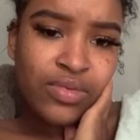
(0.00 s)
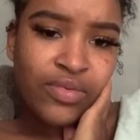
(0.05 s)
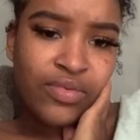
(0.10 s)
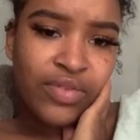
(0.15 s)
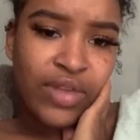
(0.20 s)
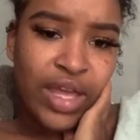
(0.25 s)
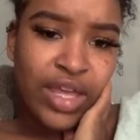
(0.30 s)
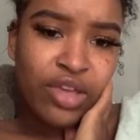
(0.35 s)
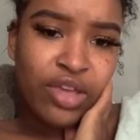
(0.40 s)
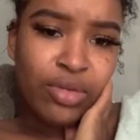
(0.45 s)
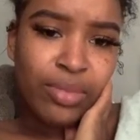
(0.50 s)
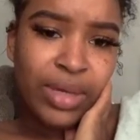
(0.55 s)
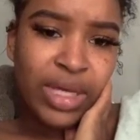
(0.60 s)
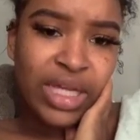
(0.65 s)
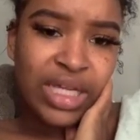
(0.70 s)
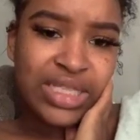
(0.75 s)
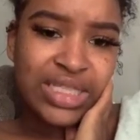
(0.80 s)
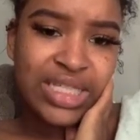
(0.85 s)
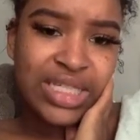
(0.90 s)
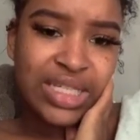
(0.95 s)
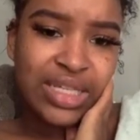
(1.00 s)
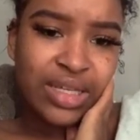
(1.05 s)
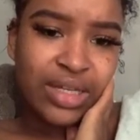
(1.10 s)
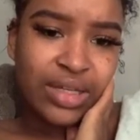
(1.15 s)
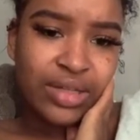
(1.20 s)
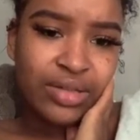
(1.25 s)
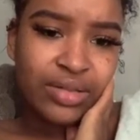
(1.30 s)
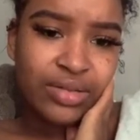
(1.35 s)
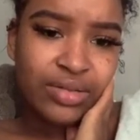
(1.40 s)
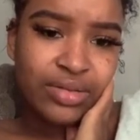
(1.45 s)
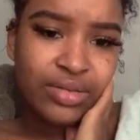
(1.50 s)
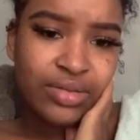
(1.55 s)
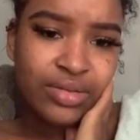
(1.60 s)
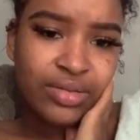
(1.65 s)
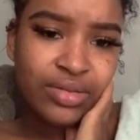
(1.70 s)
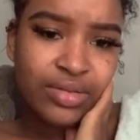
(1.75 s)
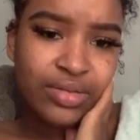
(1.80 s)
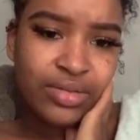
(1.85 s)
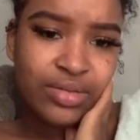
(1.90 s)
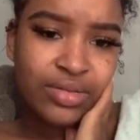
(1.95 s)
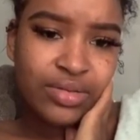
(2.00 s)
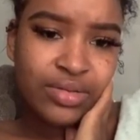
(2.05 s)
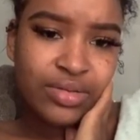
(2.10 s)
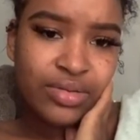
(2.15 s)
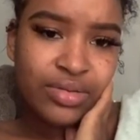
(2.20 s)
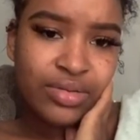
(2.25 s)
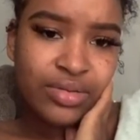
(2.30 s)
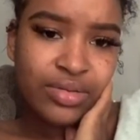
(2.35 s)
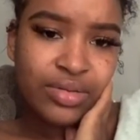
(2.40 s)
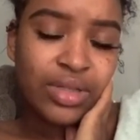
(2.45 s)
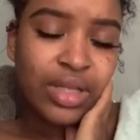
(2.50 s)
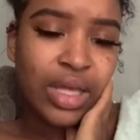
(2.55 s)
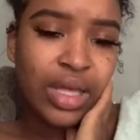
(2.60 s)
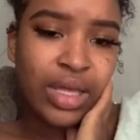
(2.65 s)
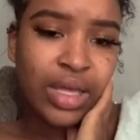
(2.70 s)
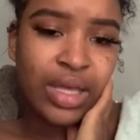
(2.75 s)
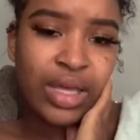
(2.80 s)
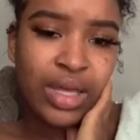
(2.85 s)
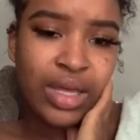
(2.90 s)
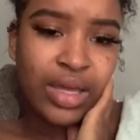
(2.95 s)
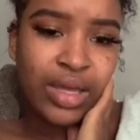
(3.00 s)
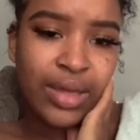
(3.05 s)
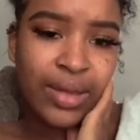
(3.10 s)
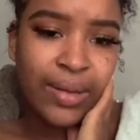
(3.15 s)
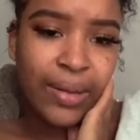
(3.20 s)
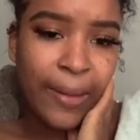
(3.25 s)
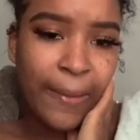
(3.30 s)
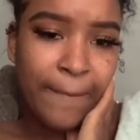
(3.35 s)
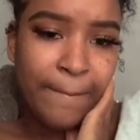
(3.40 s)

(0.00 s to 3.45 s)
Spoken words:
Flight, you mean Atika? Yeah.